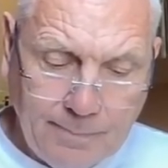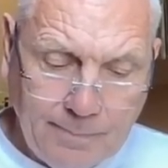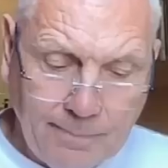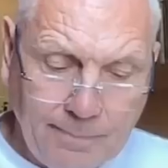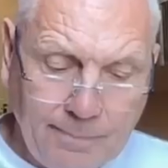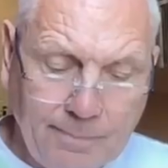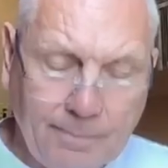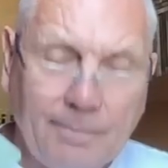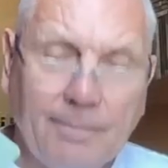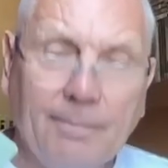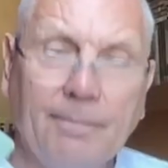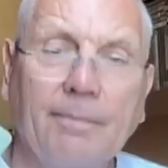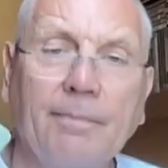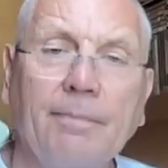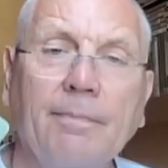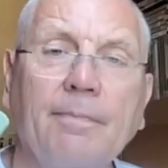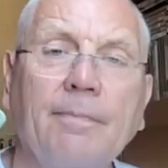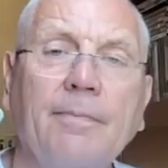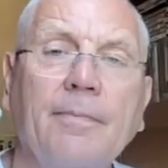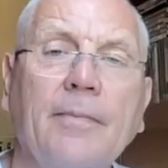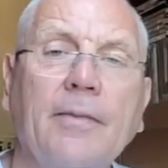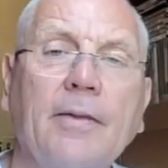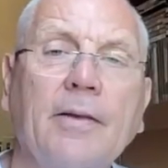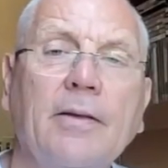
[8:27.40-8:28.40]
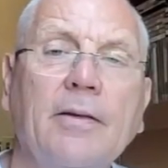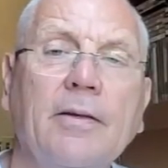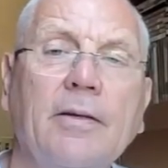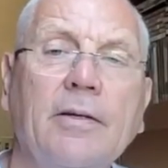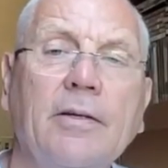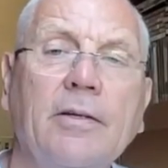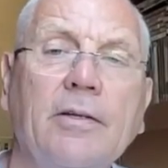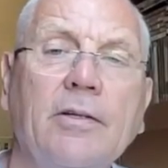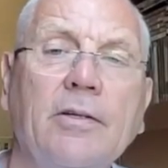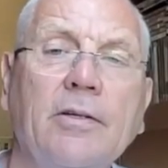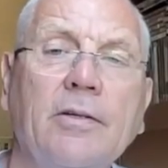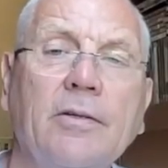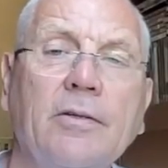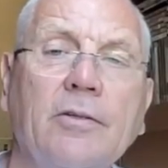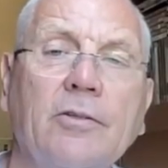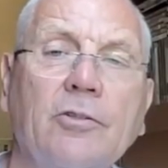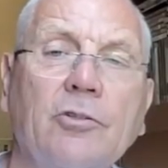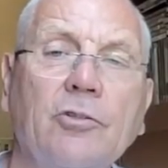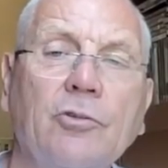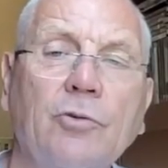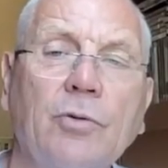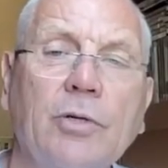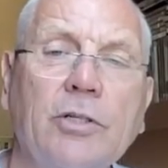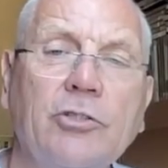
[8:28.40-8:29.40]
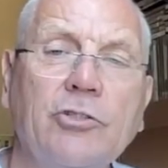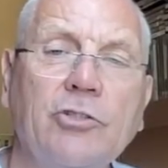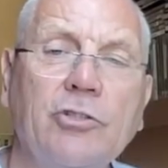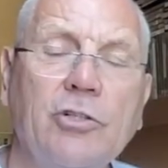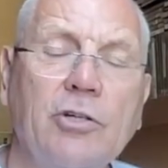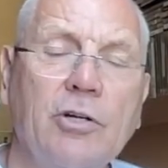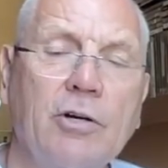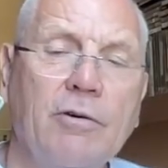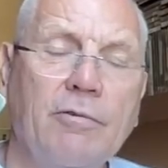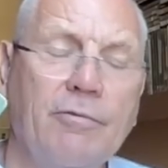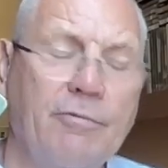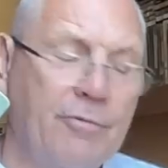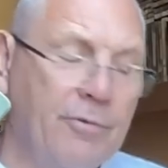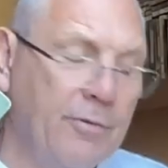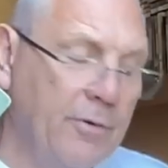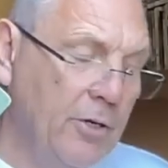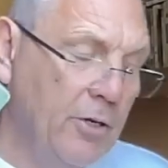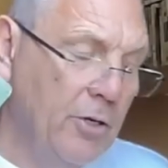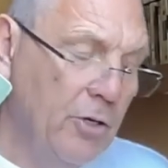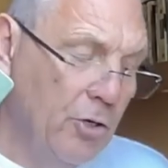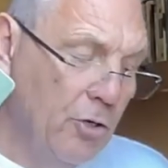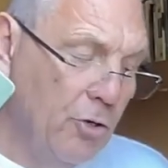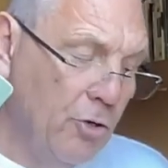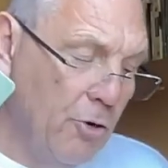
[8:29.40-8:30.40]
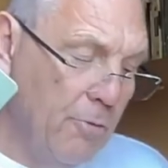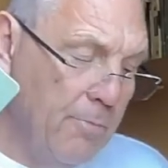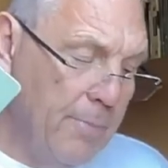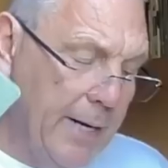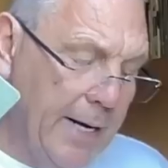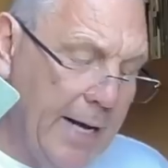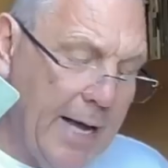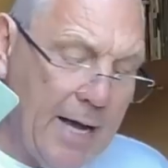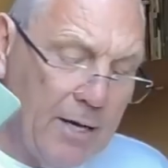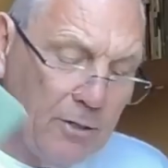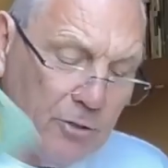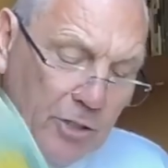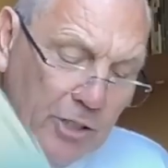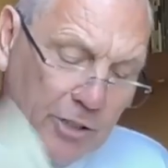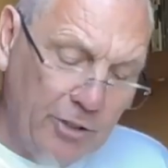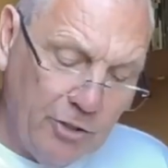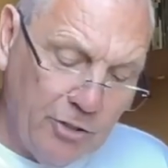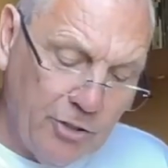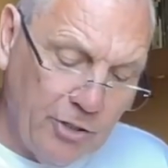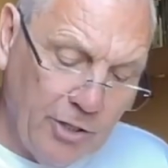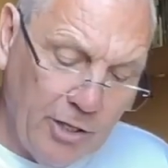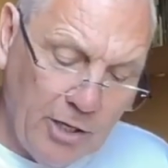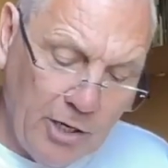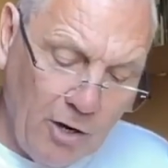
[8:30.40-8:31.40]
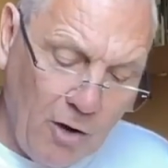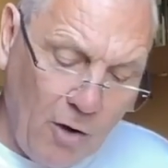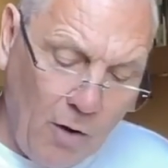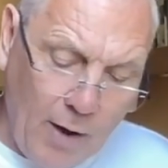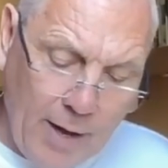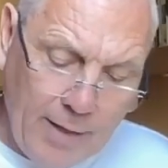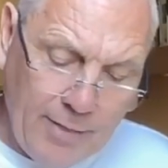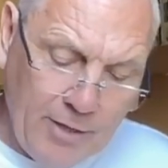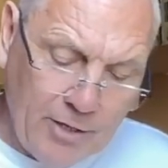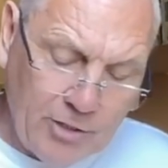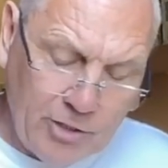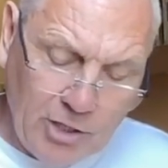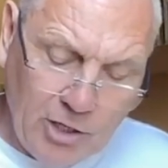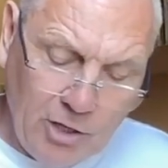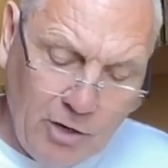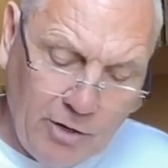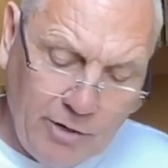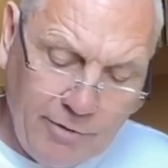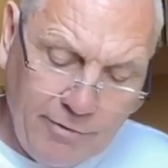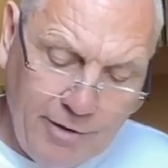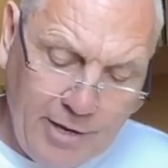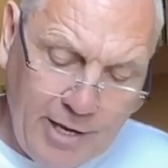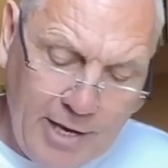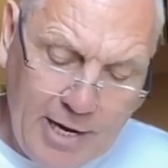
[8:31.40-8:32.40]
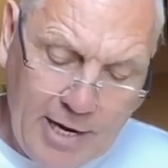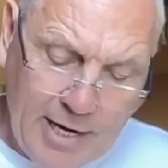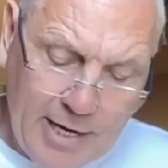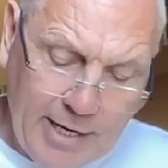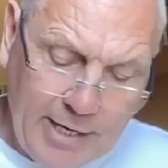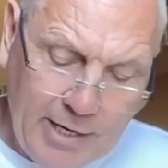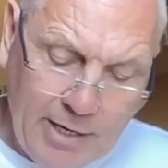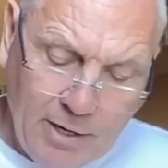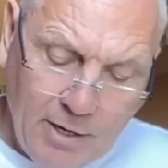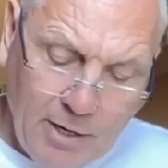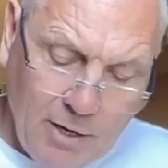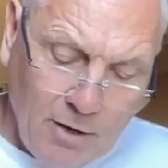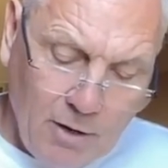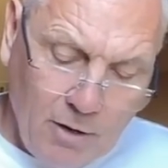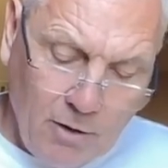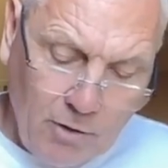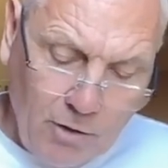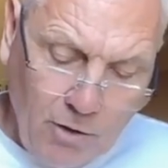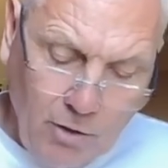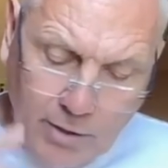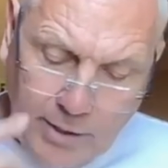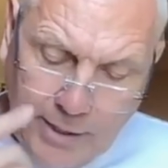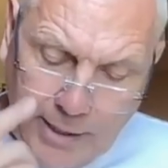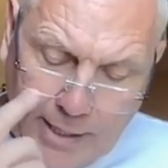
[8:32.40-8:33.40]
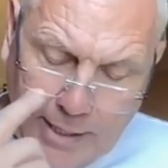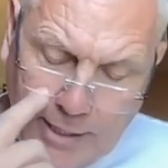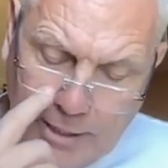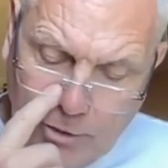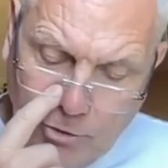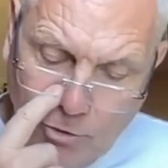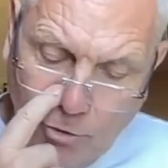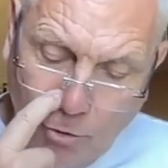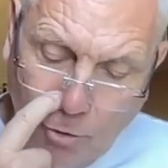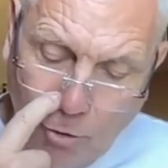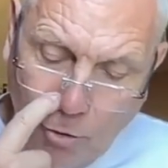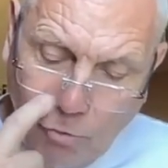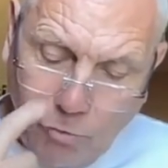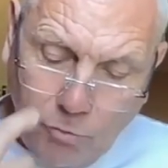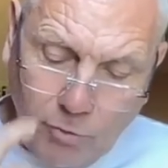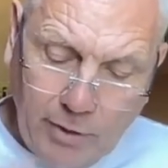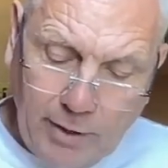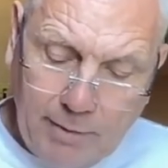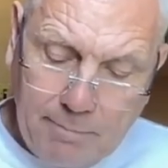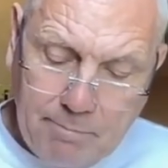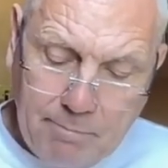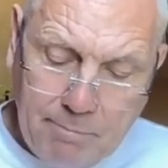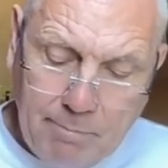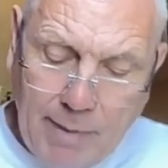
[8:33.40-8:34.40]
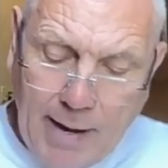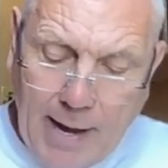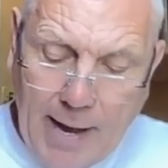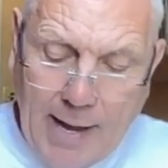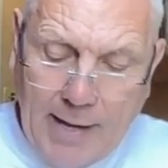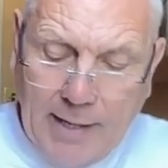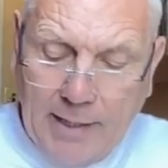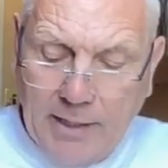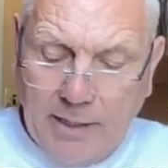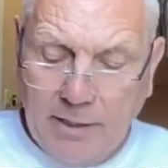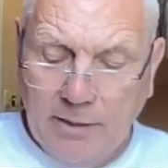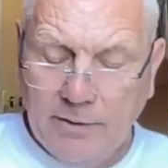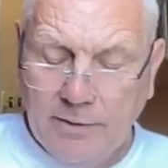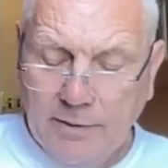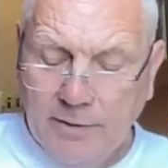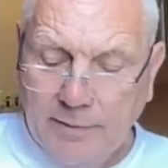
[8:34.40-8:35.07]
It's a question of coming out into the light. There's a lot of healing. I'm kind of getting you're holding back.